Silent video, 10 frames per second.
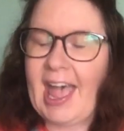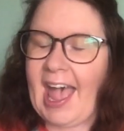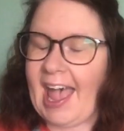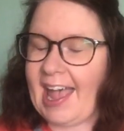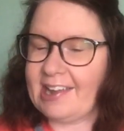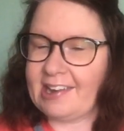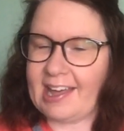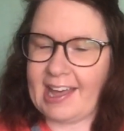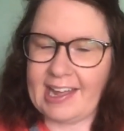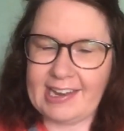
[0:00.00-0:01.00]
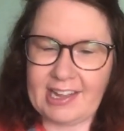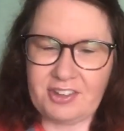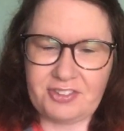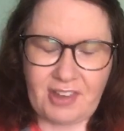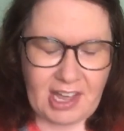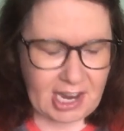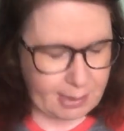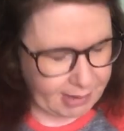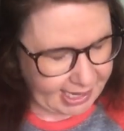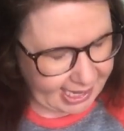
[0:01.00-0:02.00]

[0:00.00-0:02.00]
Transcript: and on his farm he